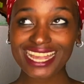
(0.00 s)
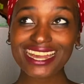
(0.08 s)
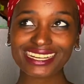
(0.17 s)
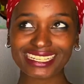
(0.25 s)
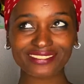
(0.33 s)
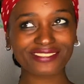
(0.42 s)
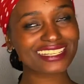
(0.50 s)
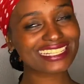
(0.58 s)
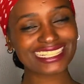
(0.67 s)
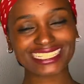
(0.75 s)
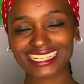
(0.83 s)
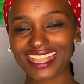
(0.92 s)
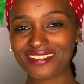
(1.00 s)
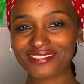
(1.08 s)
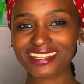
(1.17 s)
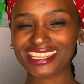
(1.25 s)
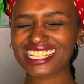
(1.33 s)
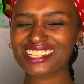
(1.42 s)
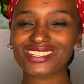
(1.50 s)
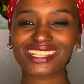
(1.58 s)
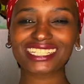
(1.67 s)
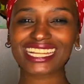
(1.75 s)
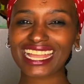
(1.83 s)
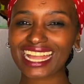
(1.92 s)
revisit everything so that
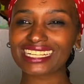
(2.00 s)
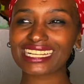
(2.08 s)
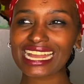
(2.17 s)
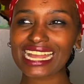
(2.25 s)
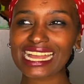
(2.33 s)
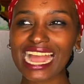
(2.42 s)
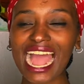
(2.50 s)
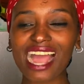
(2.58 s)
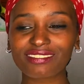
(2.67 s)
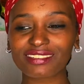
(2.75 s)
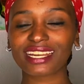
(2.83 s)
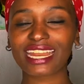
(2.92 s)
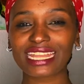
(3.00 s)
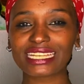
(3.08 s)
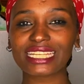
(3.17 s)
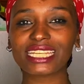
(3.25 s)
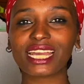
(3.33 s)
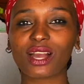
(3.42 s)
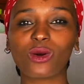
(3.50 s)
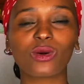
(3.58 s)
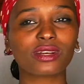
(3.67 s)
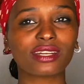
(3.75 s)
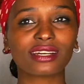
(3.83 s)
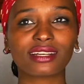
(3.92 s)
I can have an idea on